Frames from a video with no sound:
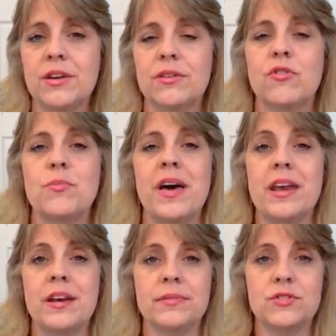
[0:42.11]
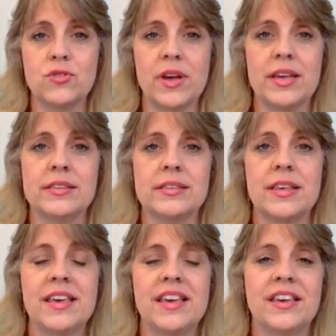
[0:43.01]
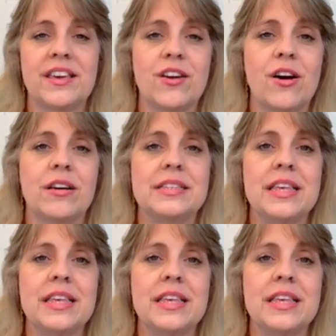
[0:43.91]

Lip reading: repetitive stress can cause